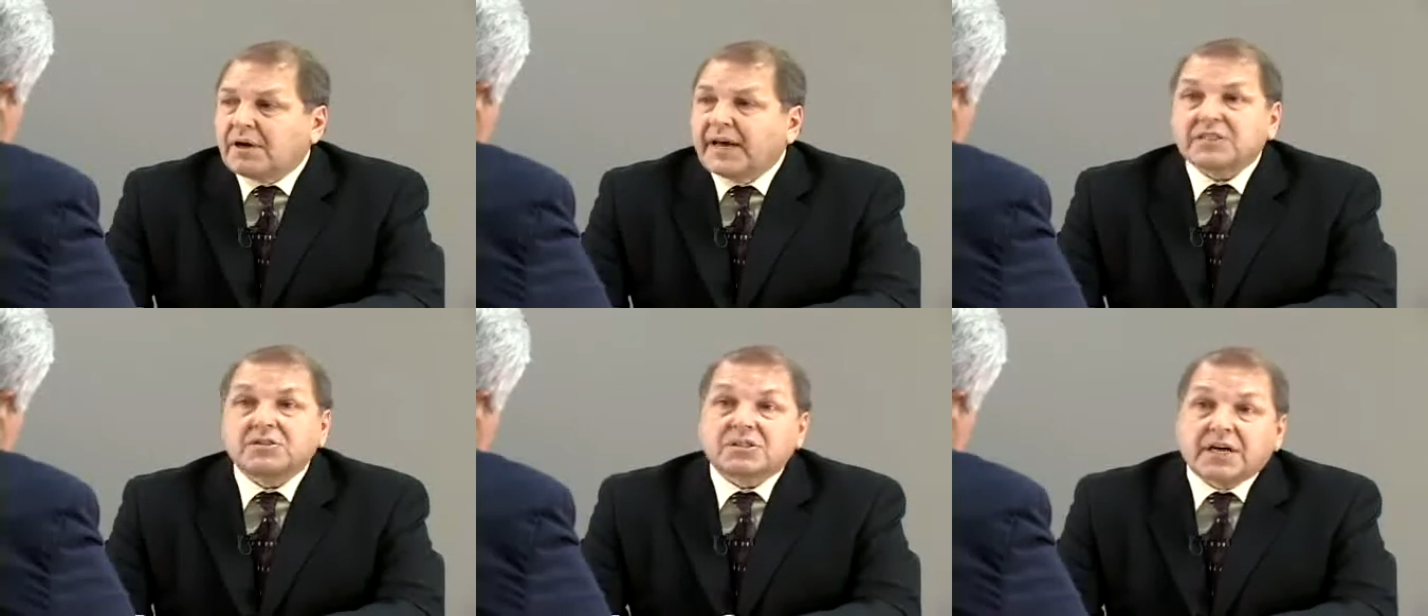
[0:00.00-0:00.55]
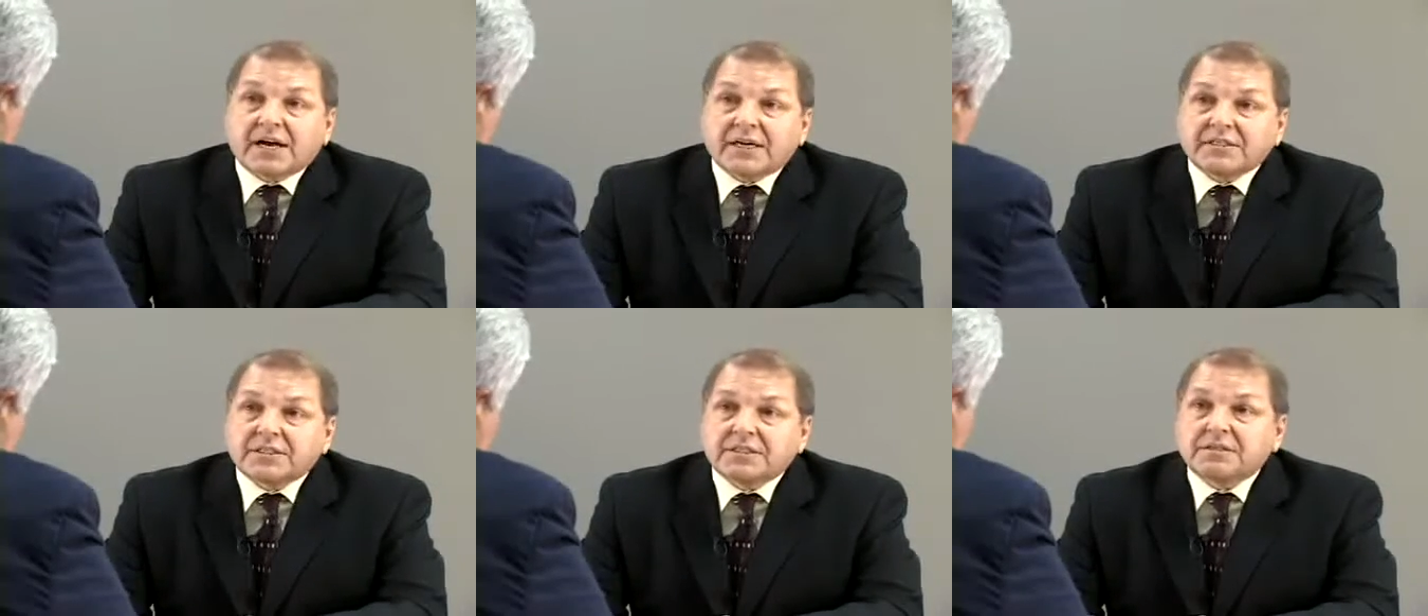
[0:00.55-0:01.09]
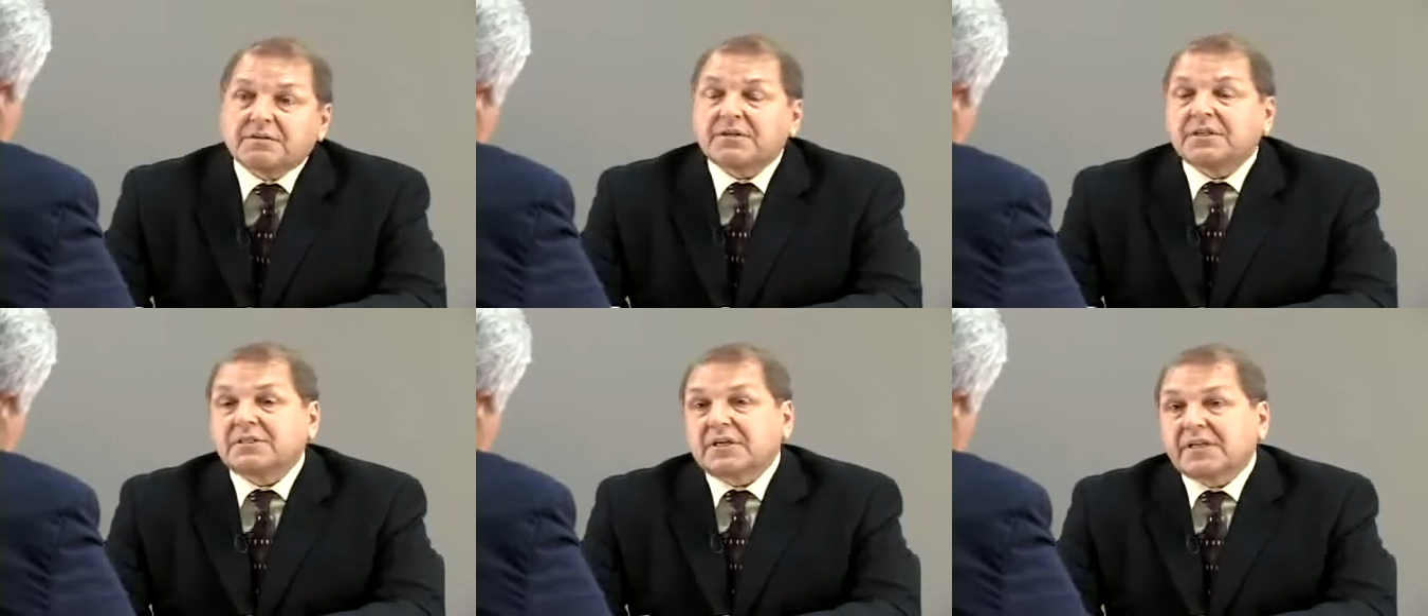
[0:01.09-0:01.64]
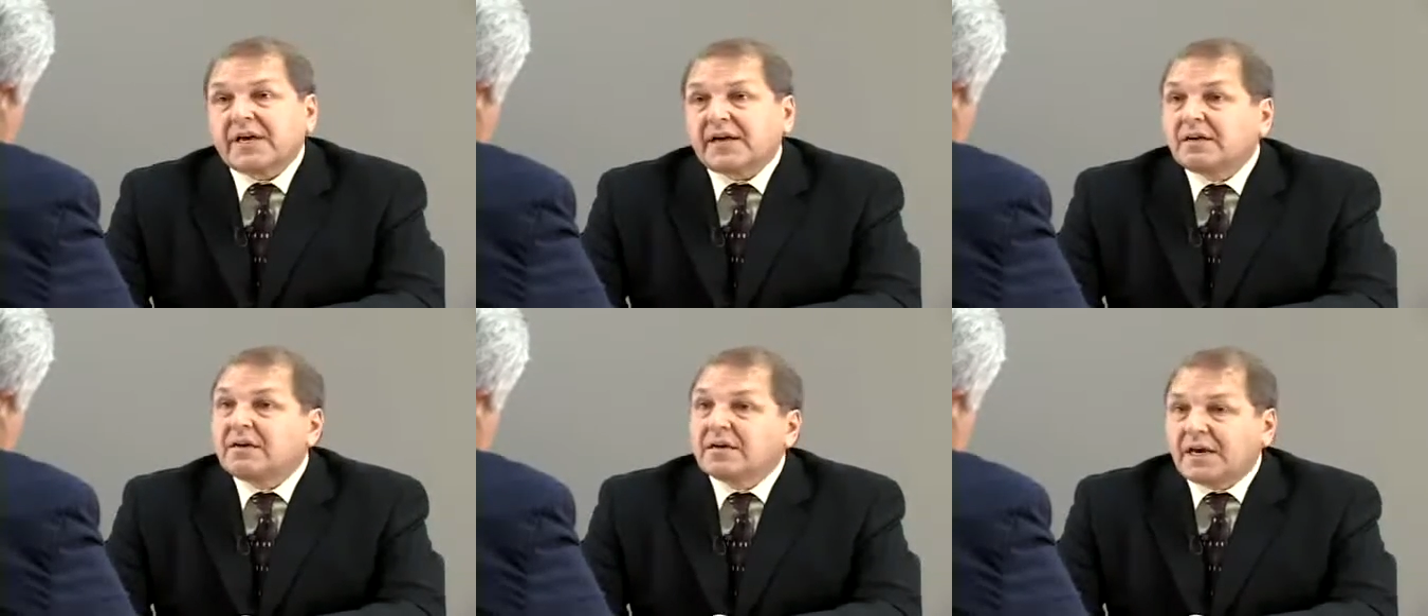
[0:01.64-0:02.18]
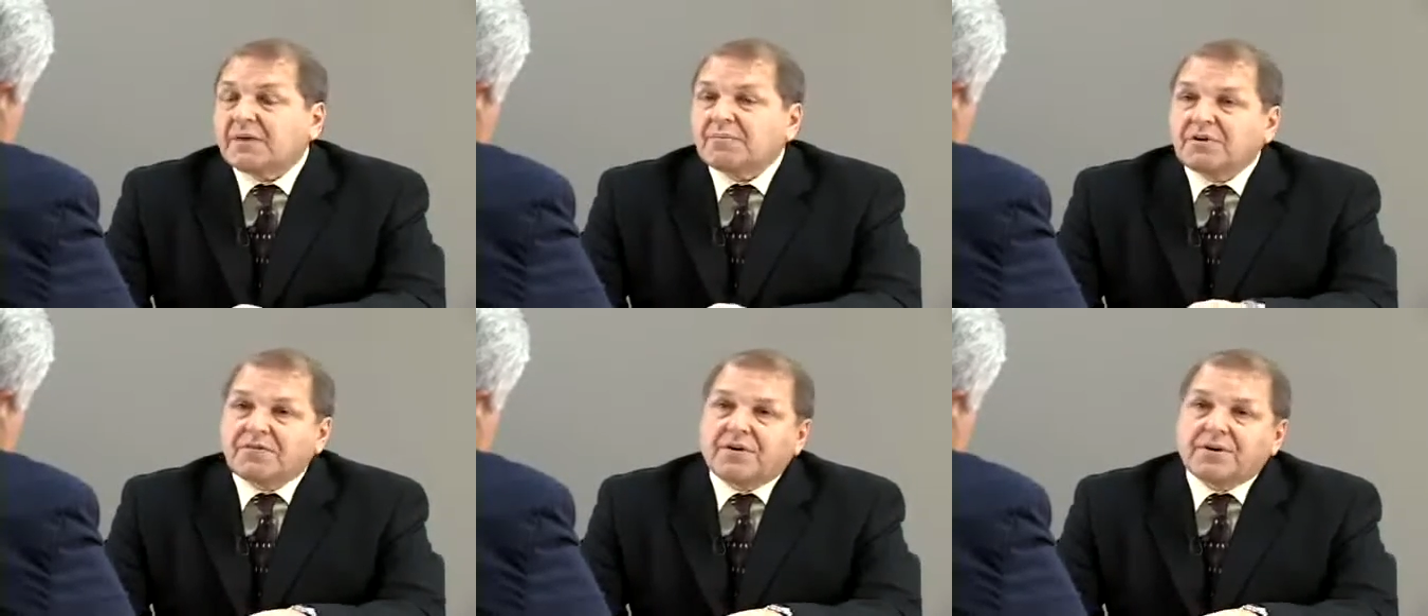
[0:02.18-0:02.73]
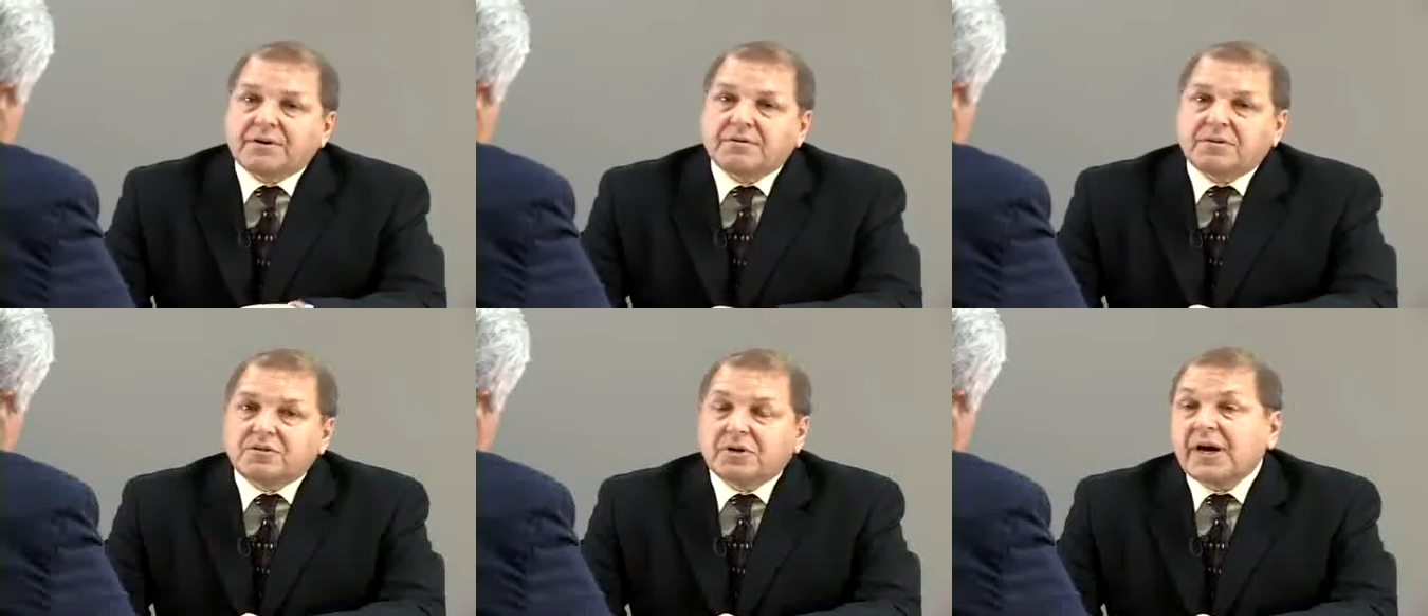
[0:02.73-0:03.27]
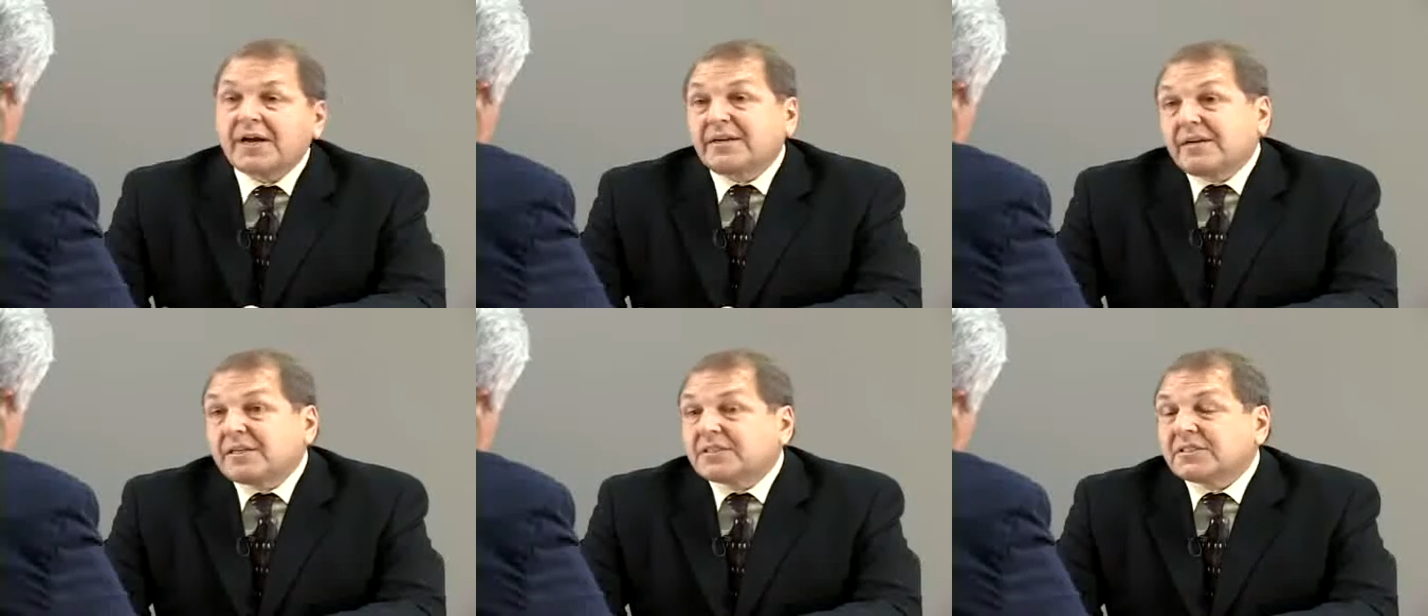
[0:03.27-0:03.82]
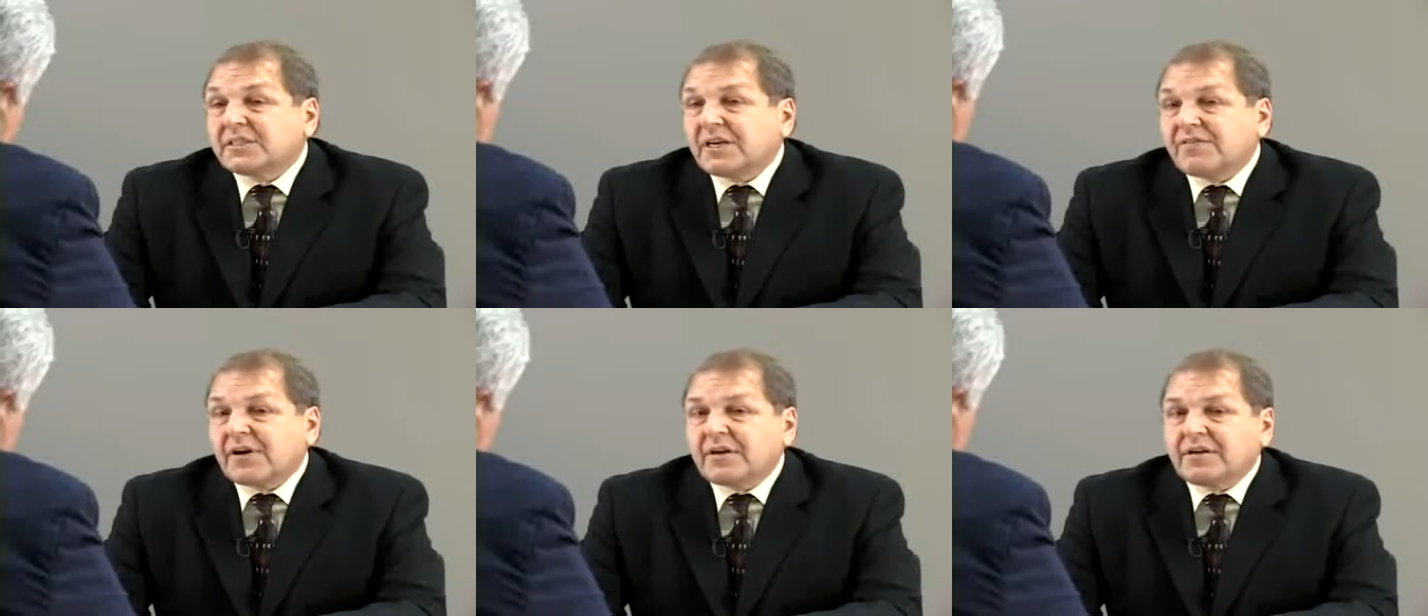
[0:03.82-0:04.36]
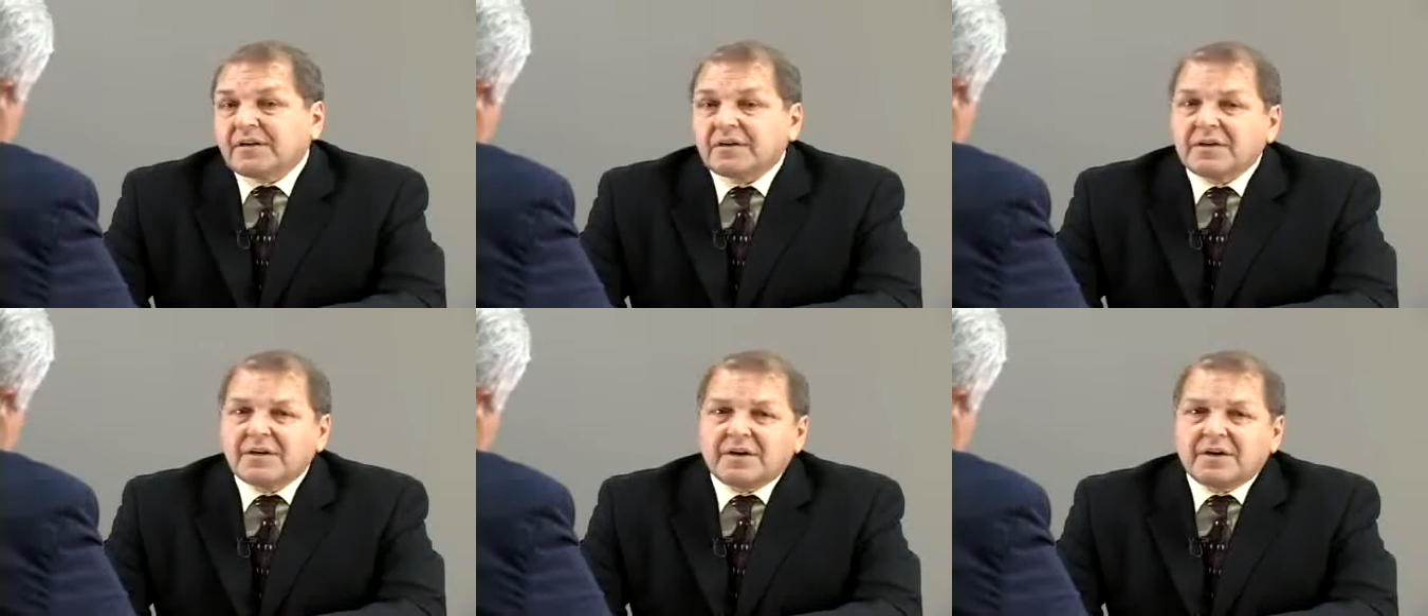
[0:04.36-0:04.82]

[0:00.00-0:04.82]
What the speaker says: exercising and things like that can be a very good idea, and it's a safe idea.